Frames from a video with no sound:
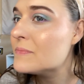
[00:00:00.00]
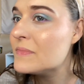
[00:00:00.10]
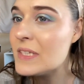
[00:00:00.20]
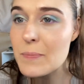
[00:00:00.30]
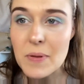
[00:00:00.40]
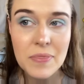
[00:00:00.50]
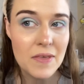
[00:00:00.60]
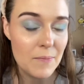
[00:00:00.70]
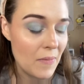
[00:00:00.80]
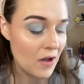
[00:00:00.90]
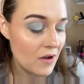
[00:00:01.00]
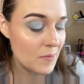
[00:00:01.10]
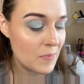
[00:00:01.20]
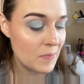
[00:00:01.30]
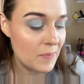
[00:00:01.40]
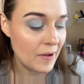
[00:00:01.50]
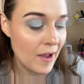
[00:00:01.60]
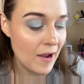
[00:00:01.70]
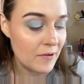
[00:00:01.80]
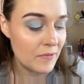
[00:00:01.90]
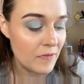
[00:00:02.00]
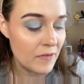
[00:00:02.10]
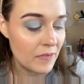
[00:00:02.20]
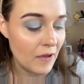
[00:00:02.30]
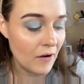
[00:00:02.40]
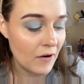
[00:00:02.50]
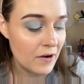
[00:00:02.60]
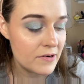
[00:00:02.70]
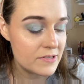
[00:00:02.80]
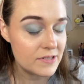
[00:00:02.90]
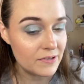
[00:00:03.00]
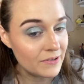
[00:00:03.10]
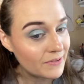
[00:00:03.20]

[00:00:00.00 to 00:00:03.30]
deepen them up, but I don't think they are. So